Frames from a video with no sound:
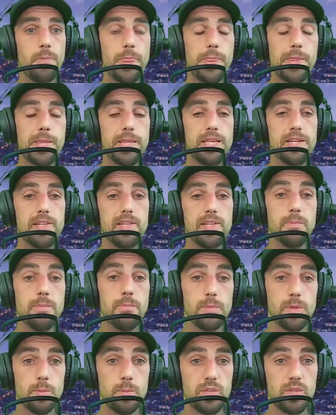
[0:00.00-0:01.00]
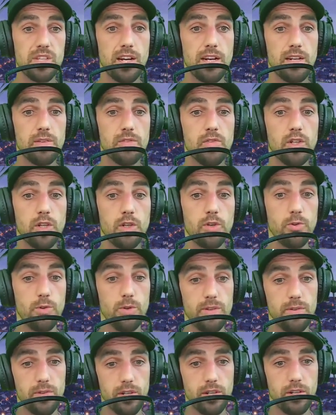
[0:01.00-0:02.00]
the symptoms of the
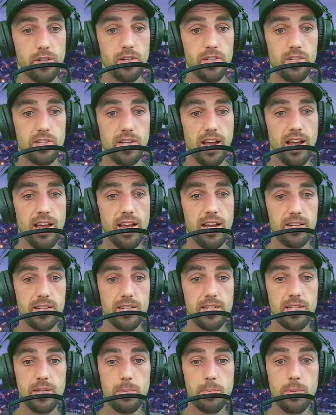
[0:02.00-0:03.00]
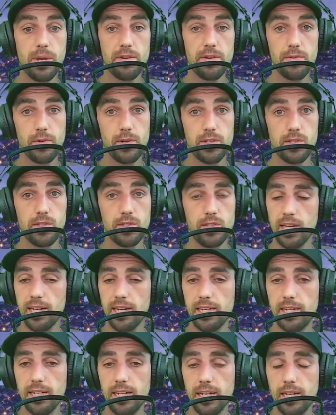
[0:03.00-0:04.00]
coronavirus and the benefits that
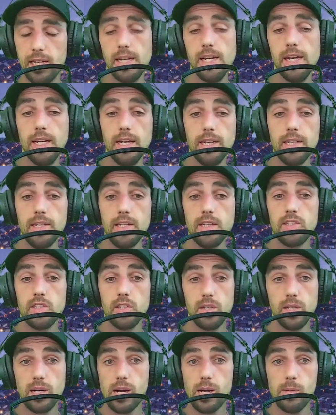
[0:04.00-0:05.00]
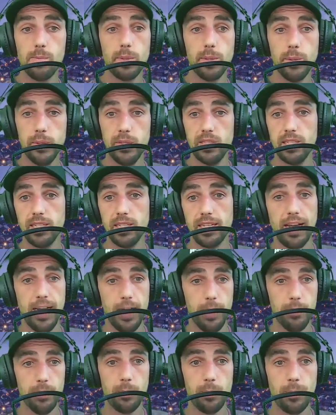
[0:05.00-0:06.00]
uh, certain compounds in the
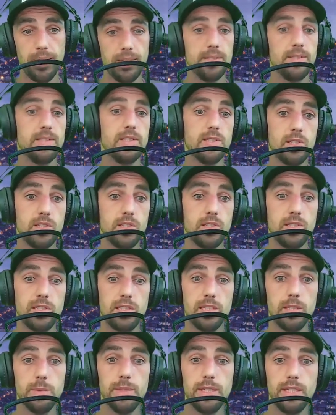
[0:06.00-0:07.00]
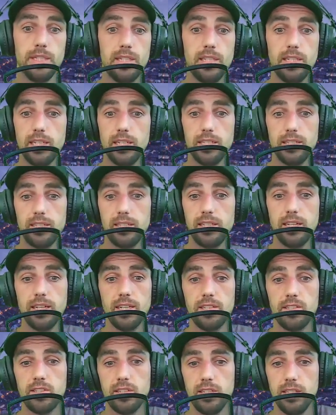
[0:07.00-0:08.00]
cannabis plant, such as CBD and
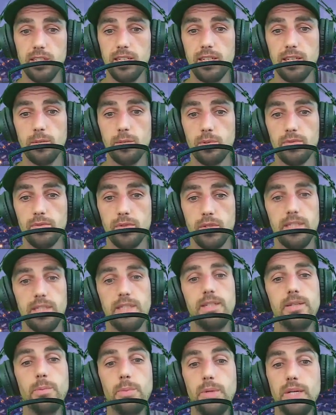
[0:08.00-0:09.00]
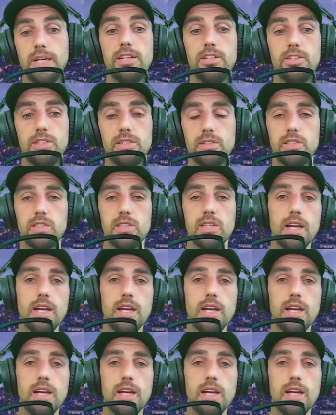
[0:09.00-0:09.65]
THC, can provide to patients.